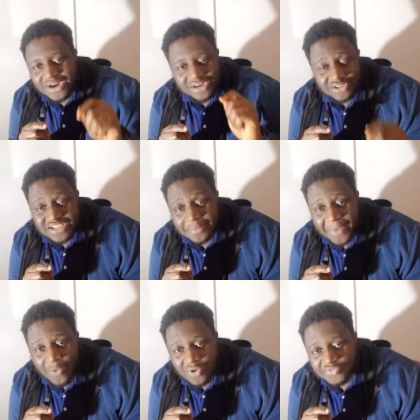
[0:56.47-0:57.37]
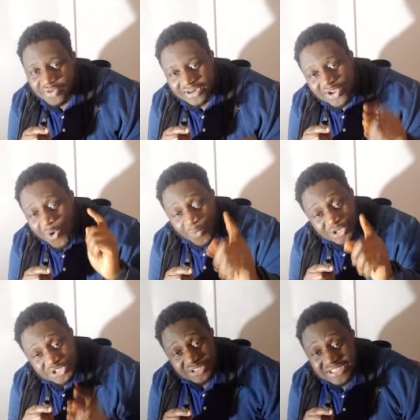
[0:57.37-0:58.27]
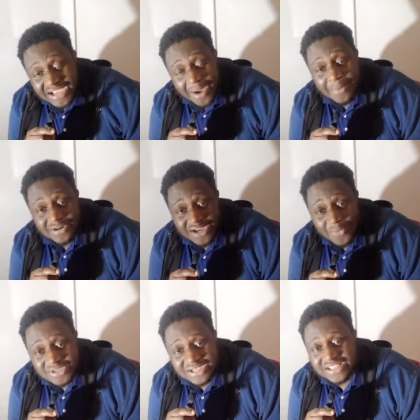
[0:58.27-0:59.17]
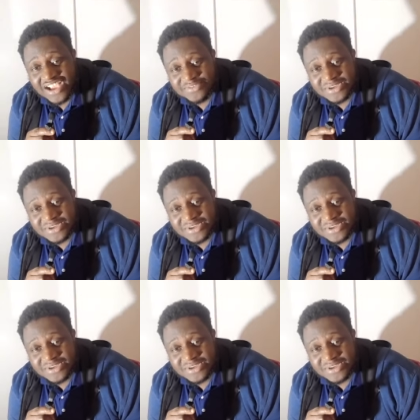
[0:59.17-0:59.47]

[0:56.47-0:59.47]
But I don't take my word for it. What do you think about their wager tax